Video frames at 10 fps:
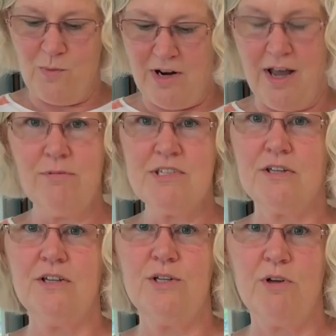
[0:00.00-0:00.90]
what I was
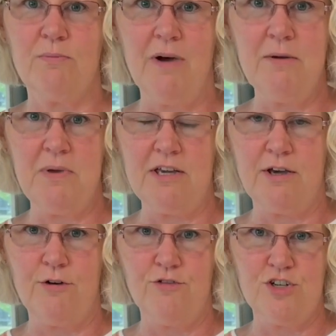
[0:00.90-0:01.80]
going to do with my
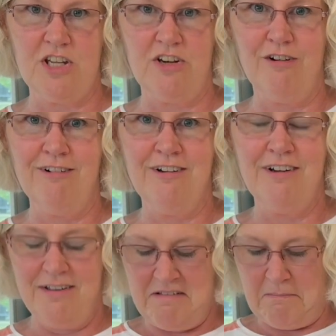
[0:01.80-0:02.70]
pico for dinner.
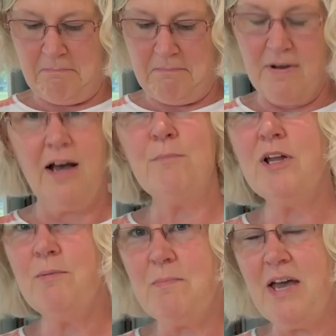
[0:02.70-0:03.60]
I'm
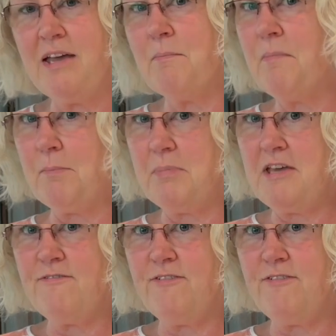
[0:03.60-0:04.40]
going to be making my beef